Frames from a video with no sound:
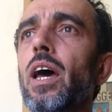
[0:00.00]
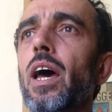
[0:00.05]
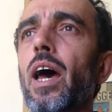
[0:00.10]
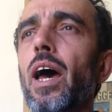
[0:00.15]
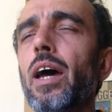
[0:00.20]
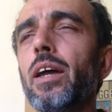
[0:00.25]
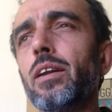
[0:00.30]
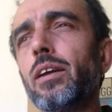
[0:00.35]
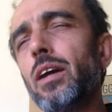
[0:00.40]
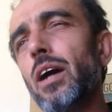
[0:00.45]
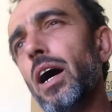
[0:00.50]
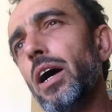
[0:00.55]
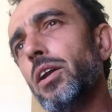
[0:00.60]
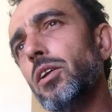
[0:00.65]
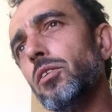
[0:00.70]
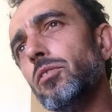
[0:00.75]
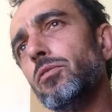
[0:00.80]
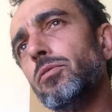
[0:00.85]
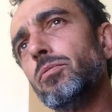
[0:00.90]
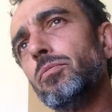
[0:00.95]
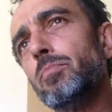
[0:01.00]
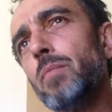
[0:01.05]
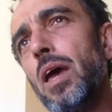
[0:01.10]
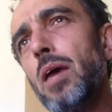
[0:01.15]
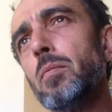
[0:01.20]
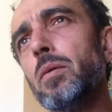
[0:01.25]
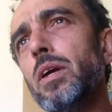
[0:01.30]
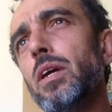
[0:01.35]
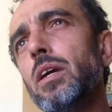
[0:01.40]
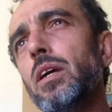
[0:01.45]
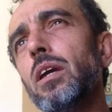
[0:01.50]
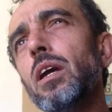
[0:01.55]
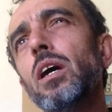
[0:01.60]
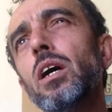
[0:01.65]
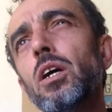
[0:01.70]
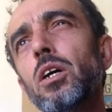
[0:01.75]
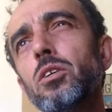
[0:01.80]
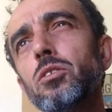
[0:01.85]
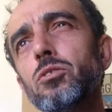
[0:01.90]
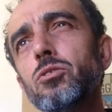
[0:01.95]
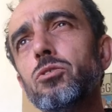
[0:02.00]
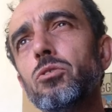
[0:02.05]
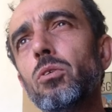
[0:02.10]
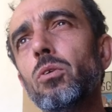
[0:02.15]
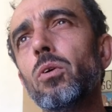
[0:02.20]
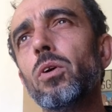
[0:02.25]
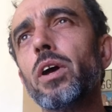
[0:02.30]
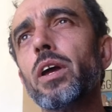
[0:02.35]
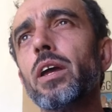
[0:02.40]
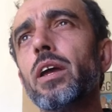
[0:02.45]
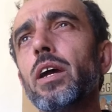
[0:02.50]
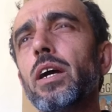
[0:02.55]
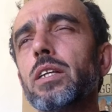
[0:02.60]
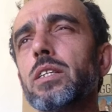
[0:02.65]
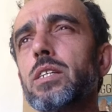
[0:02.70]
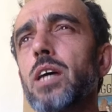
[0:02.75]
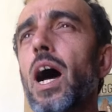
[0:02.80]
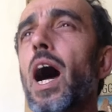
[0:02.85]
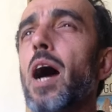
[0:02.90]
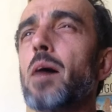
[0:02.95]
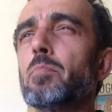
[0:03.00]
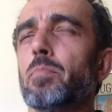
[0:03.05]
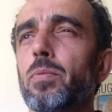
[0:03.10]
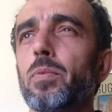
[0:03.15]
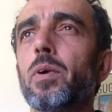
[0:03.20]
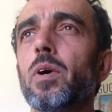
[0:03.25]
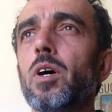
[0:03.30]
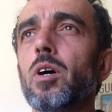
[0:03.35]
and kind of maybe drawing a type